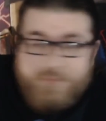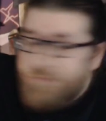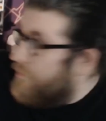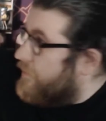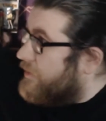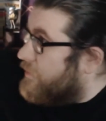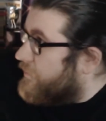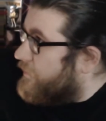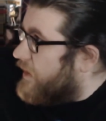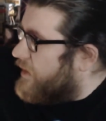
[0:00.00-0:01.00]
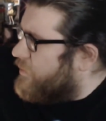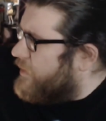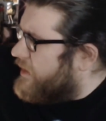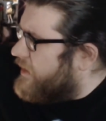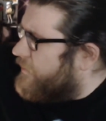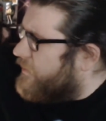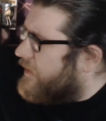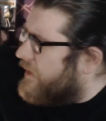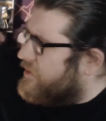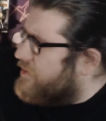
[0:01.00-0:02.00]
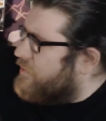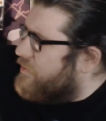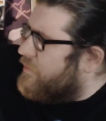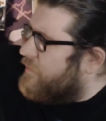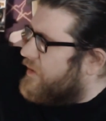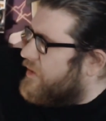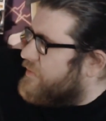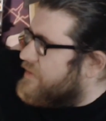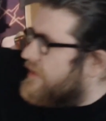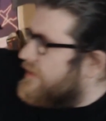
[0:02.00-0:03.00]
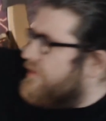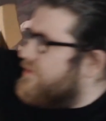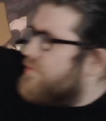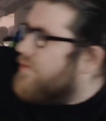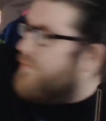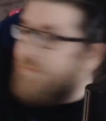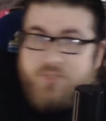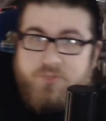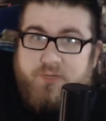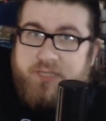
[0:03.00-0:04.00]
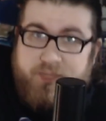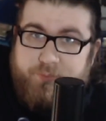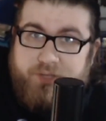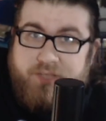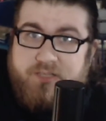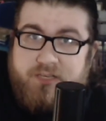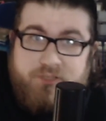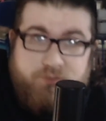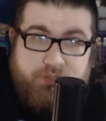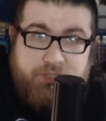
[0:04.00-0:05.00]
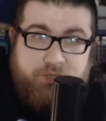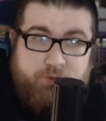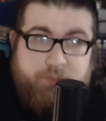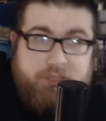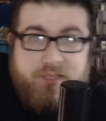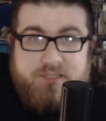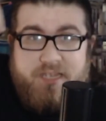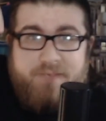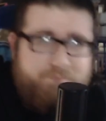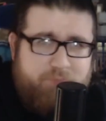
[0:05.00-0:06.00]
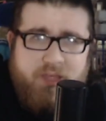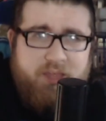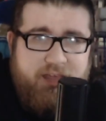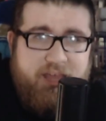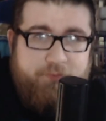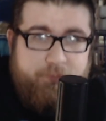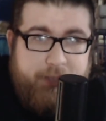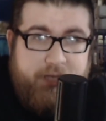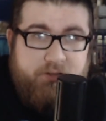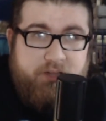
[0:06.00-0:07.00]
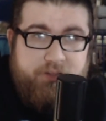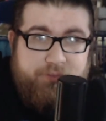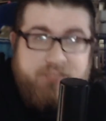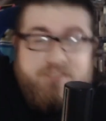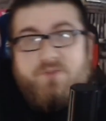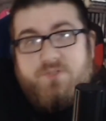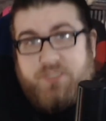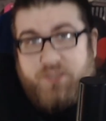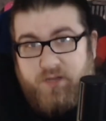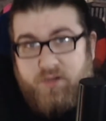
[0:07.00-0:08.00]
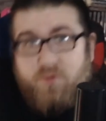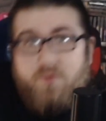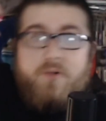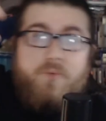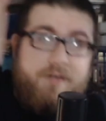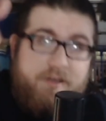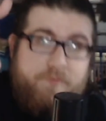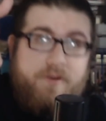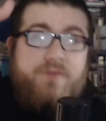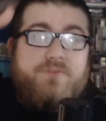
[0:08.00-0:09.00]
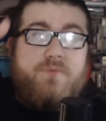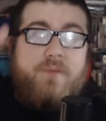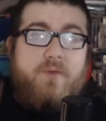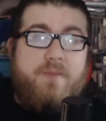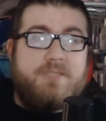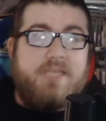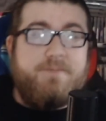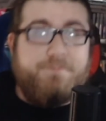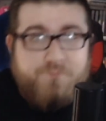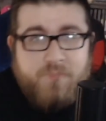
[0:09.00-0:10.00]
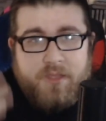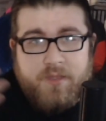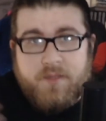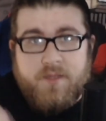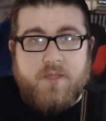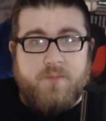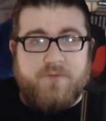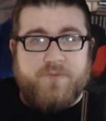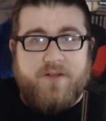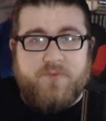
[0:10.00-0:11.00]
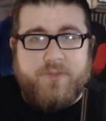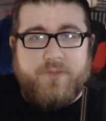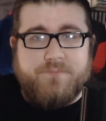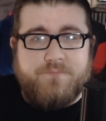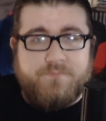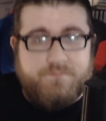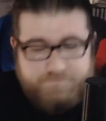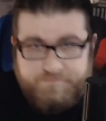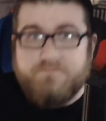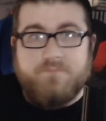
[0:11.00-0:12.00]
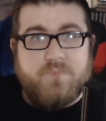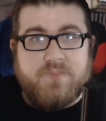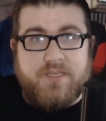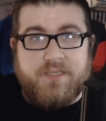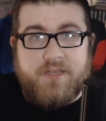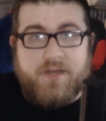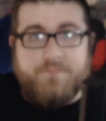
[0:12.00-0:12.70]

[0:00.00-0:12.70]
be notified whenever I do new videos like this, or if I'm just doing gameplays like I usually do, because I have a backlog of things I usually owe or whatever else for my website. But for now, everyone, take care.